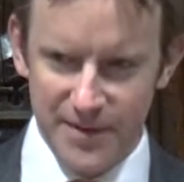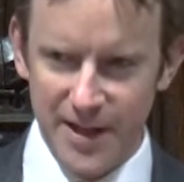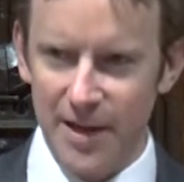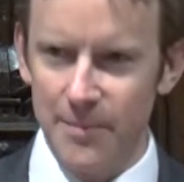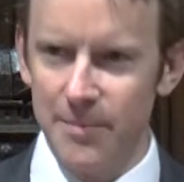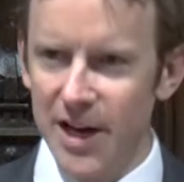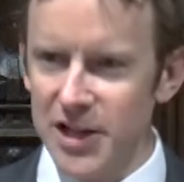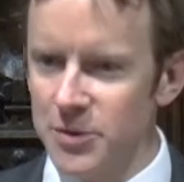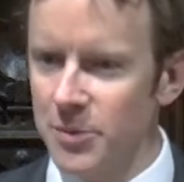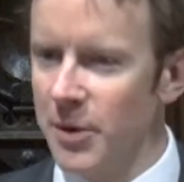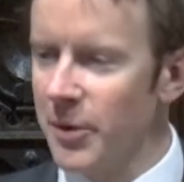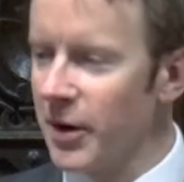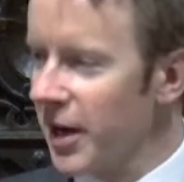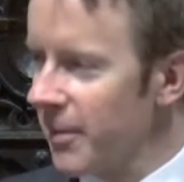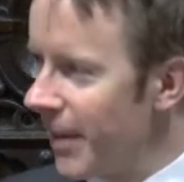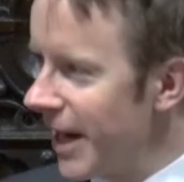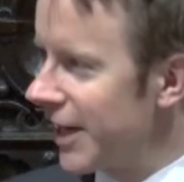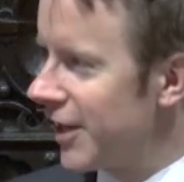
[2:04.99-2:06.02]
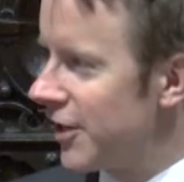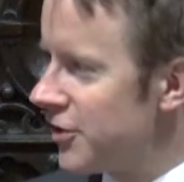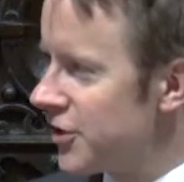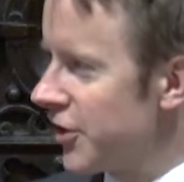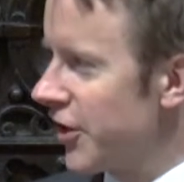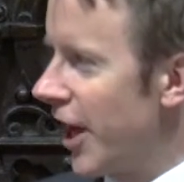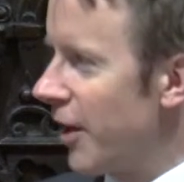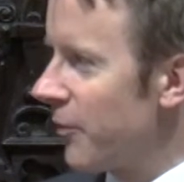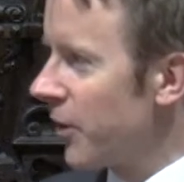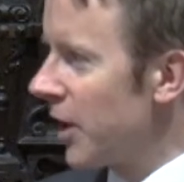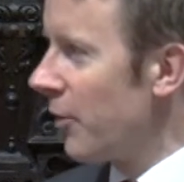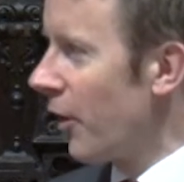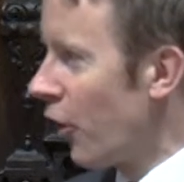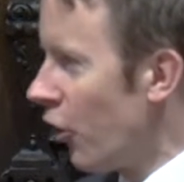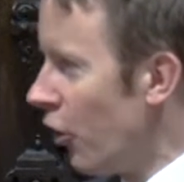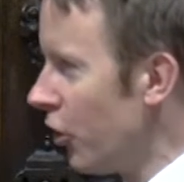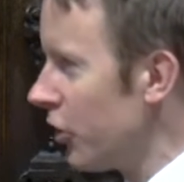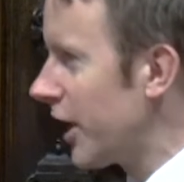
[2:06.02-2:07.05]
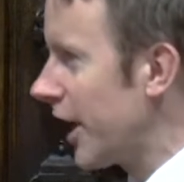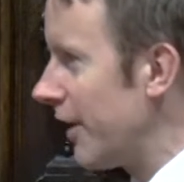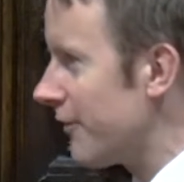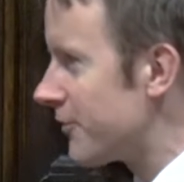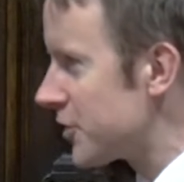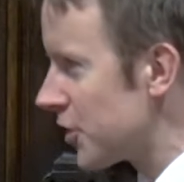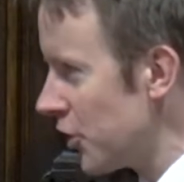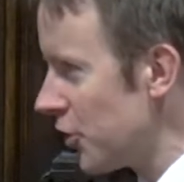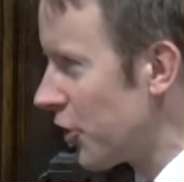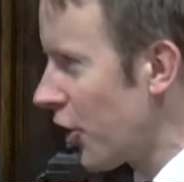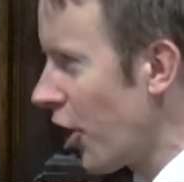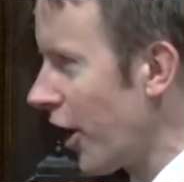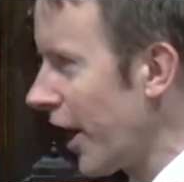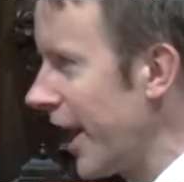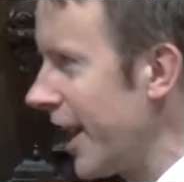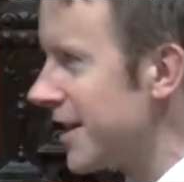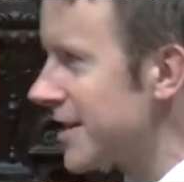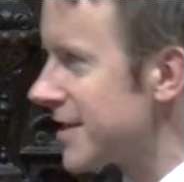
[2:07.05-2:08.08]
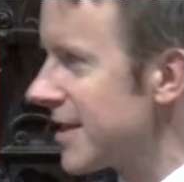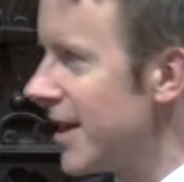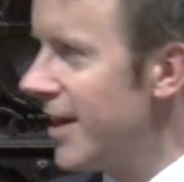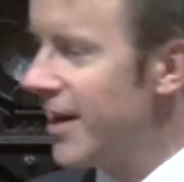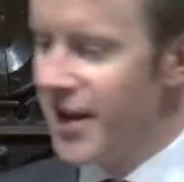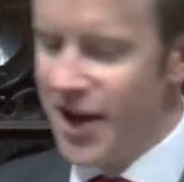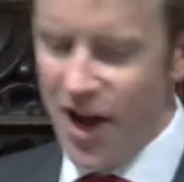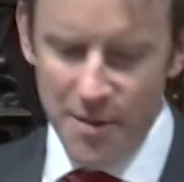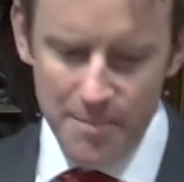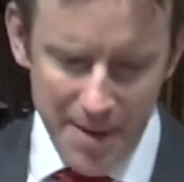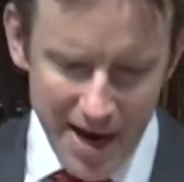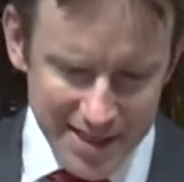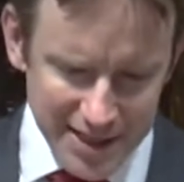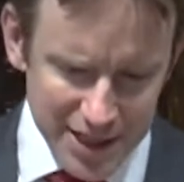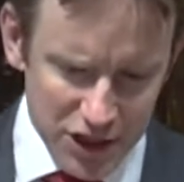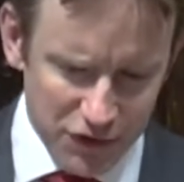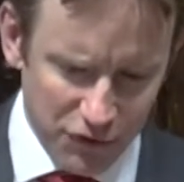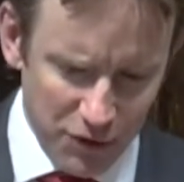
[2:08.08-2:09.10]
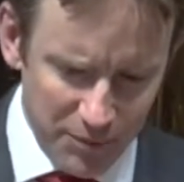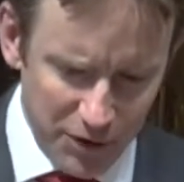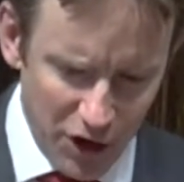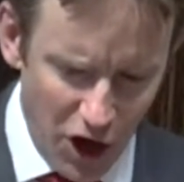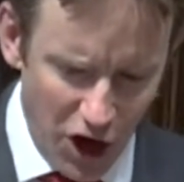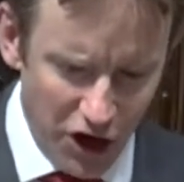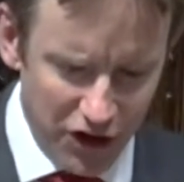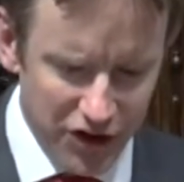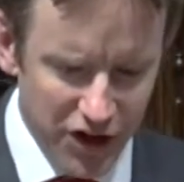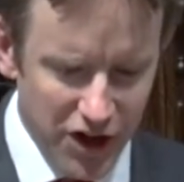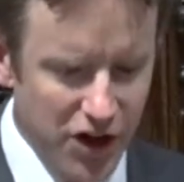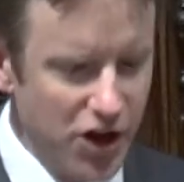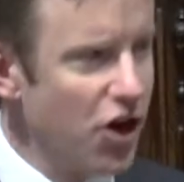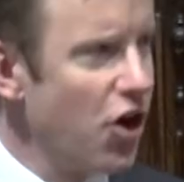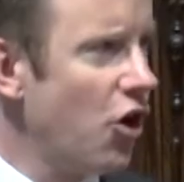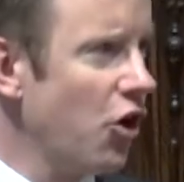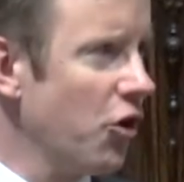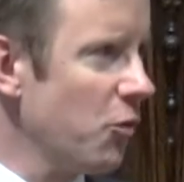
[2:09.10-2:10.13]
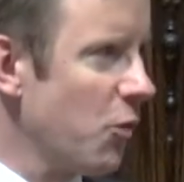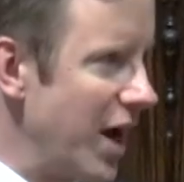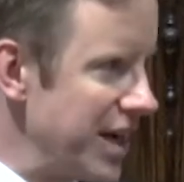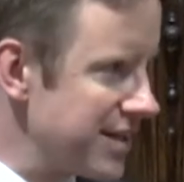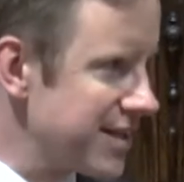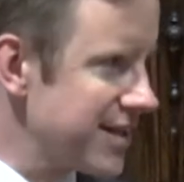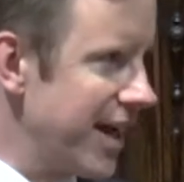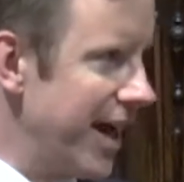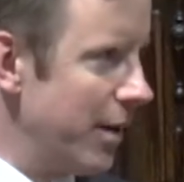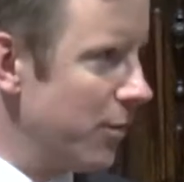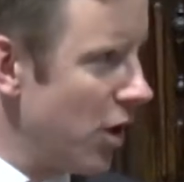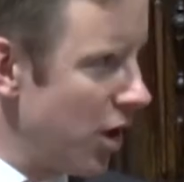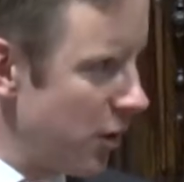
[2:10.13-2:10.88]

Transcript: Okay, imagine we were going to make you do that. We will all give two colleagues a message from God on Wednesday.